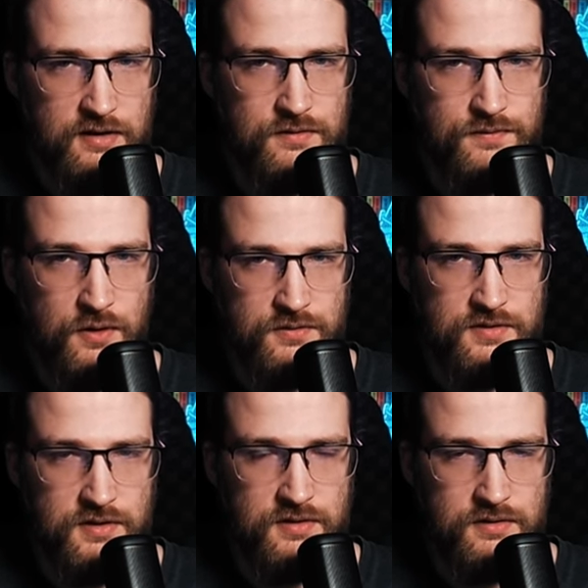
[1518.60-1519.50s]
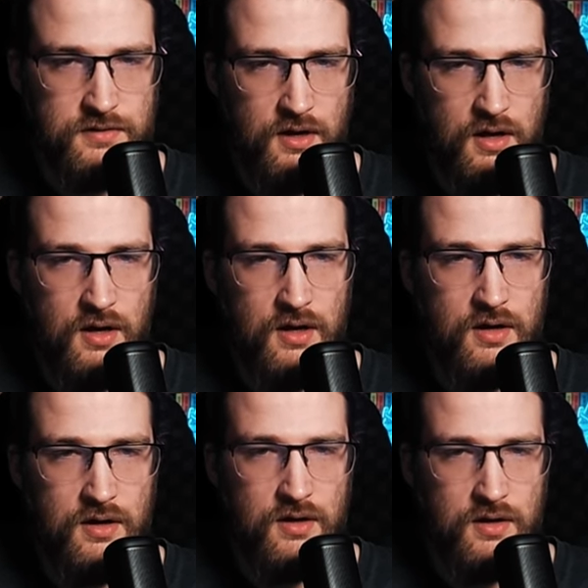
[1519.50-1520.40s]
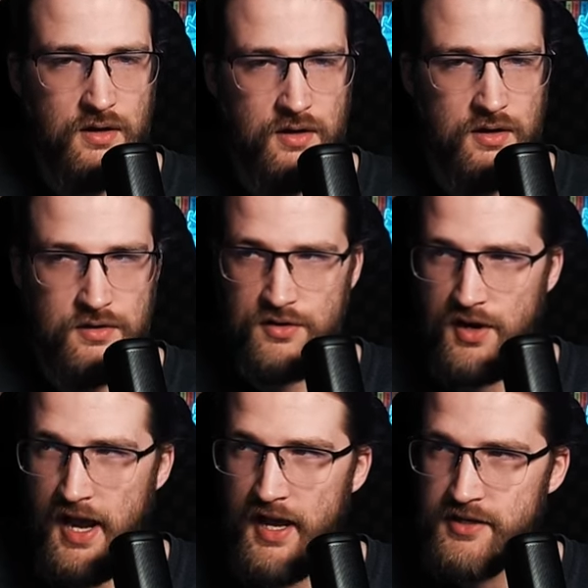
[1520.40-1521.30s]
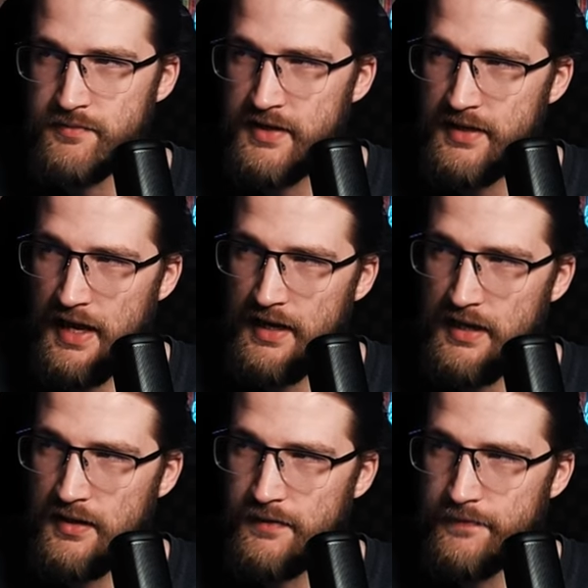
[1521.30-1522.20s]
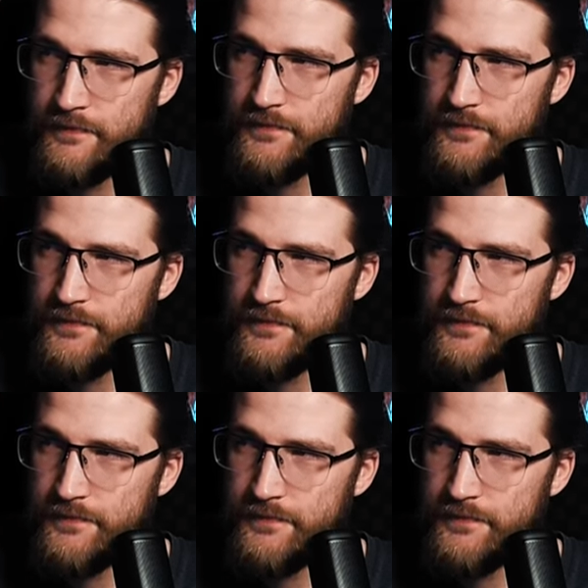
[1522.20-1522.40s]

guy is frozen. Ah, oh, crash me, daddy.